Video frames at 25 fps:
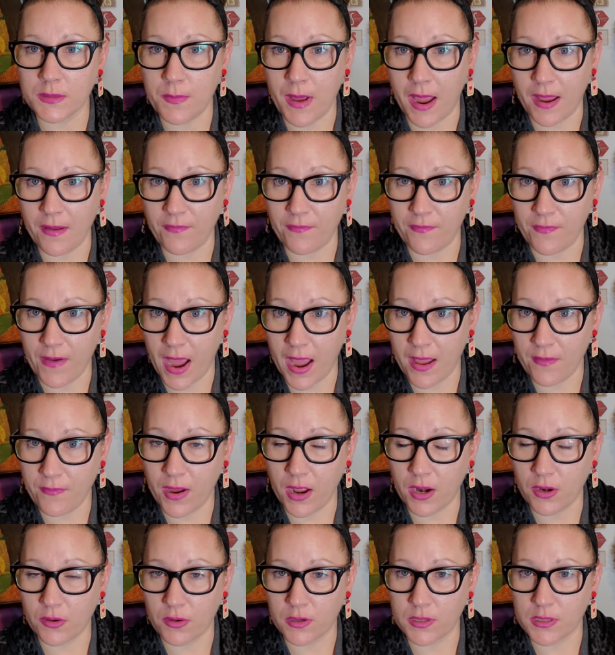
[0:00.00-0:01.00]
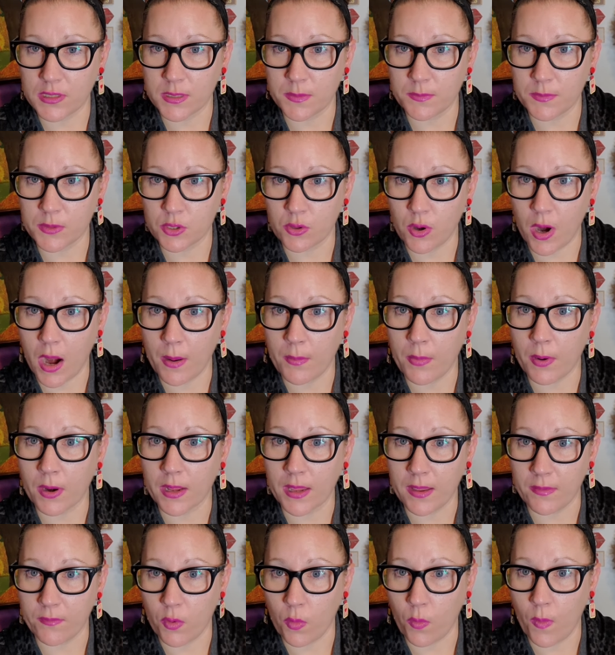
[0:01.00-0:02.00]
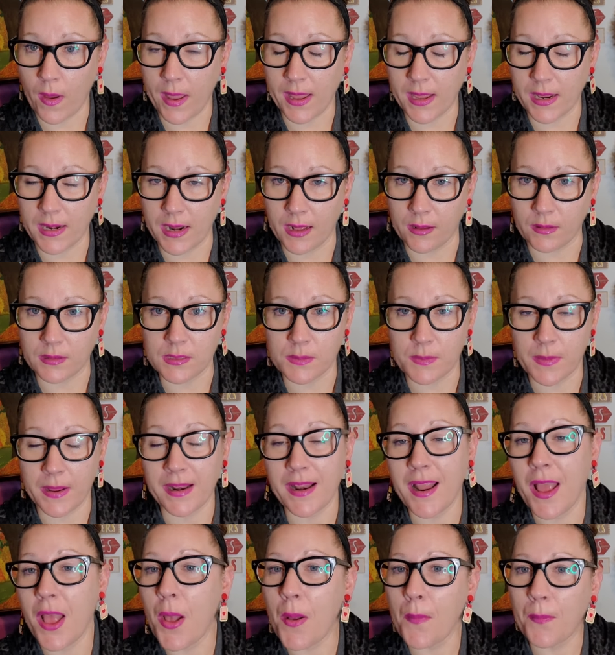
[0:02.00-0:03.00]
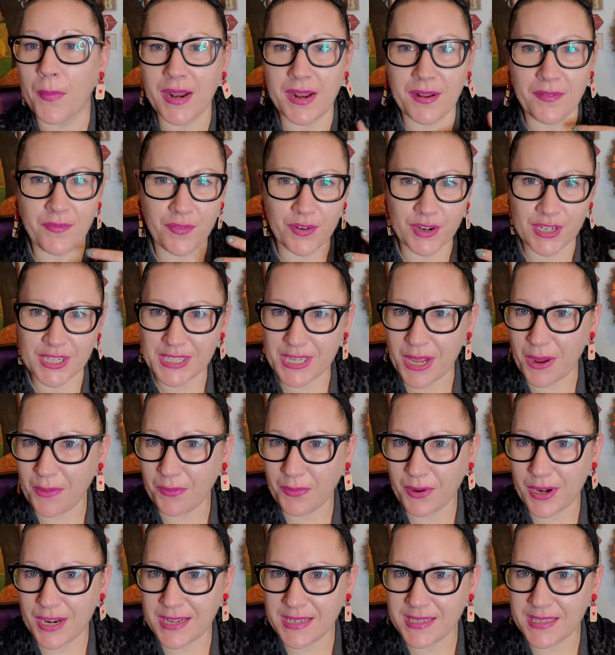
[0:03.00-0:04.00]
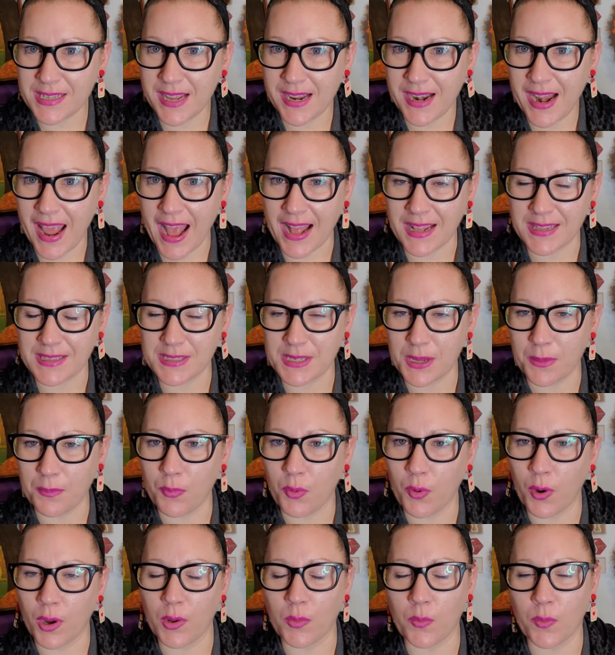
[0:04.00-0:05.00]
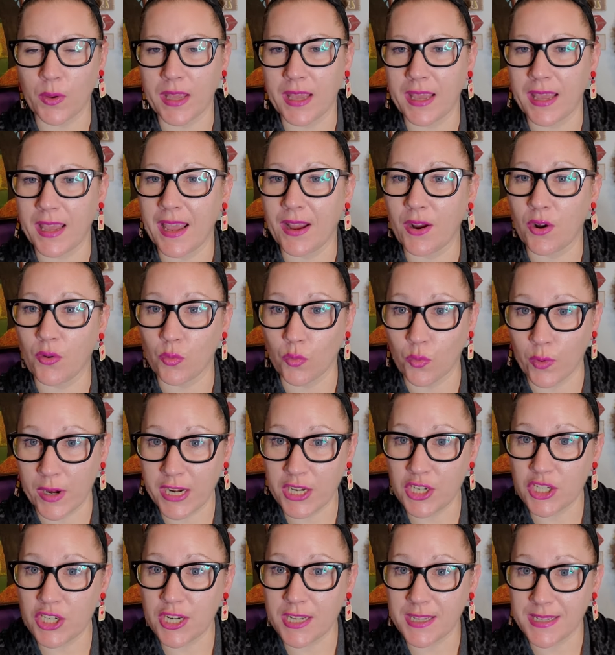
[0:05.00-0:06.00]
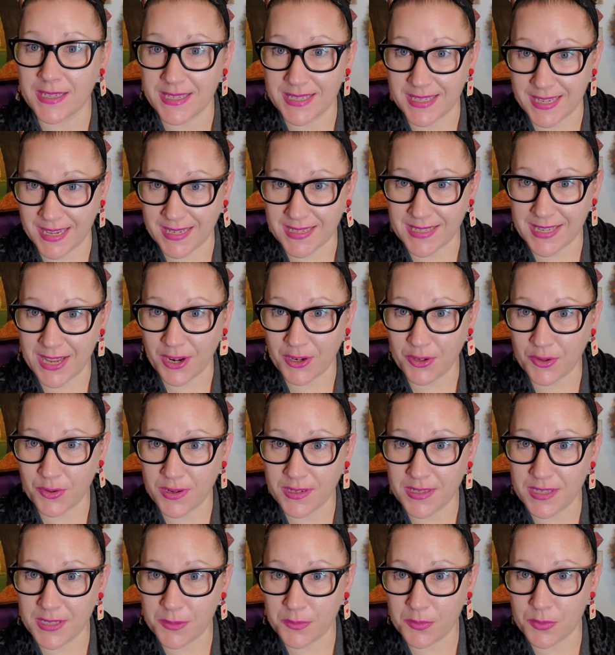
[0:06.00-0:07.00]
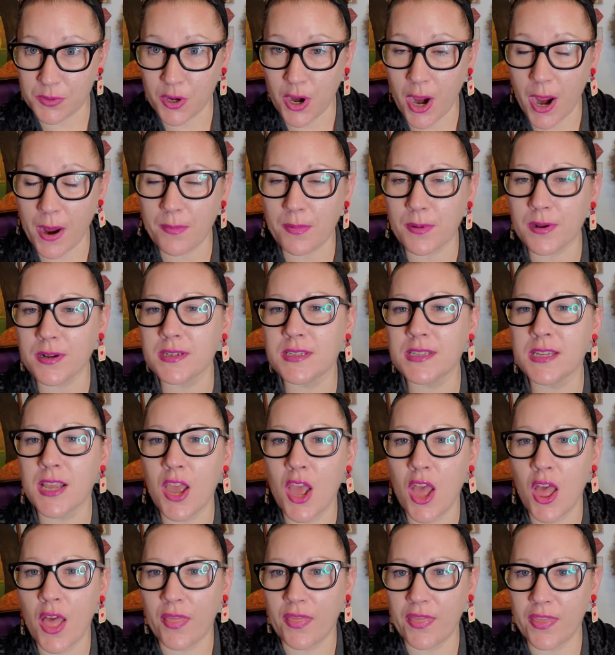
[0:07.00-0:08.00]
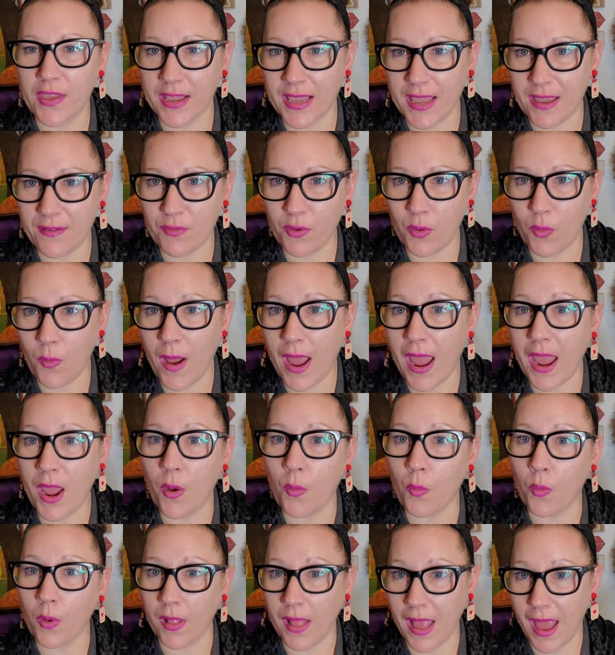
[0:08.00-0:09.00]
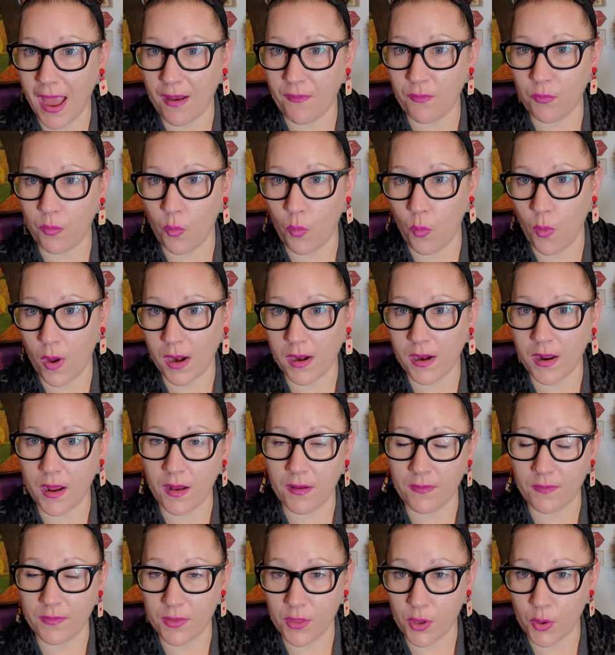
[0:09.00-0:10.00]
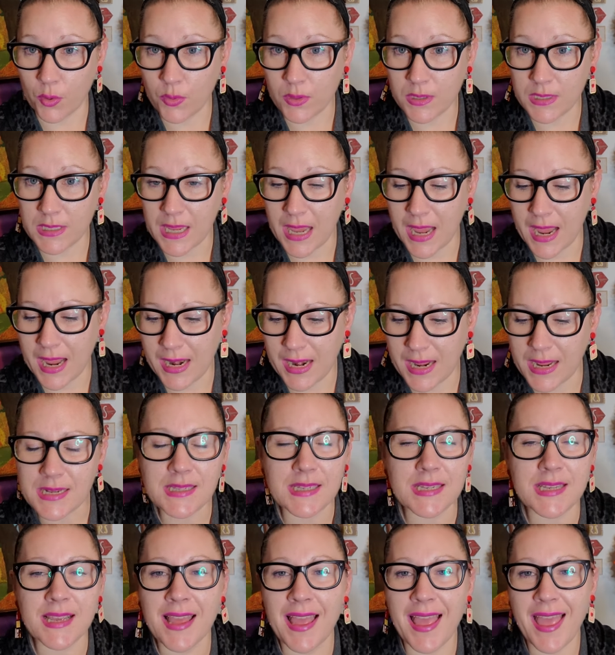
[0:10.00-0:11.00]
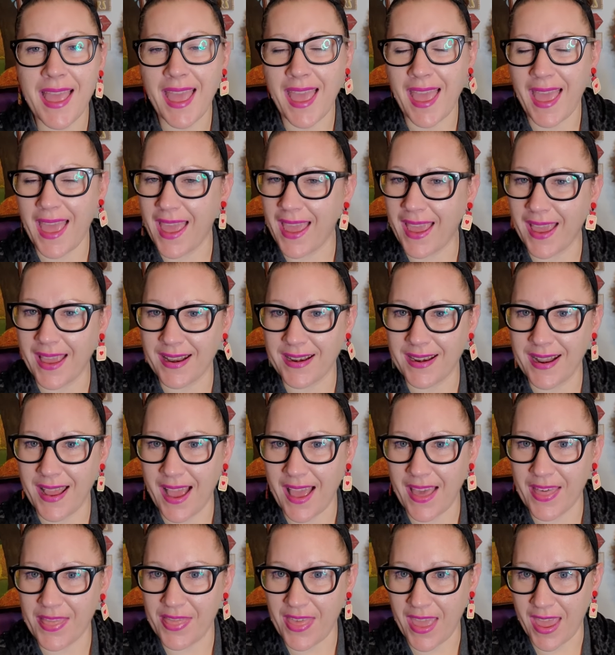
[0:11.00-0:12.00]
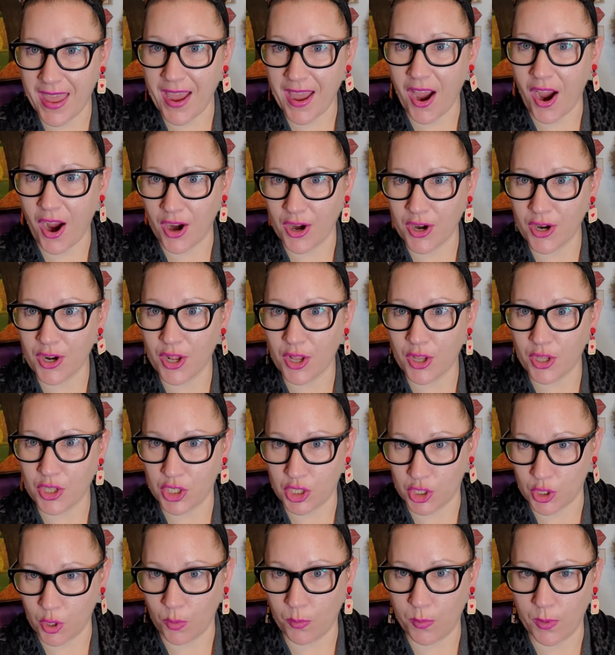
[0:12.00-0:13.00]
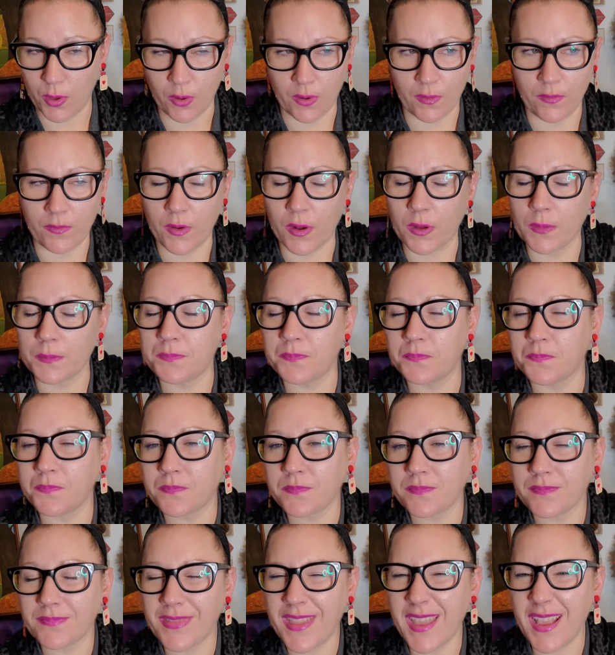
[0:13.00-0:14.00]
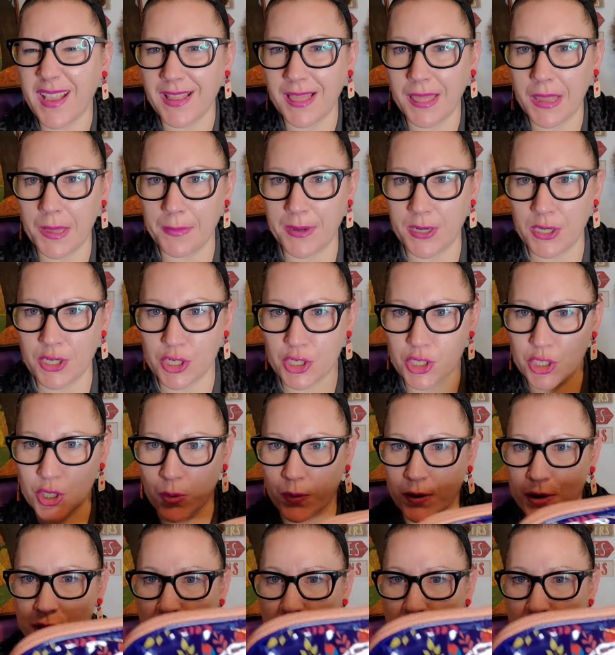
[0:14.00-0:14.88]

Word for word: my 500 subscriber giveaway announcement. But if for some reason at some point we reach 600 subscribers, the giveaway will have one of those in it. And they are so beautiful. Let me just show it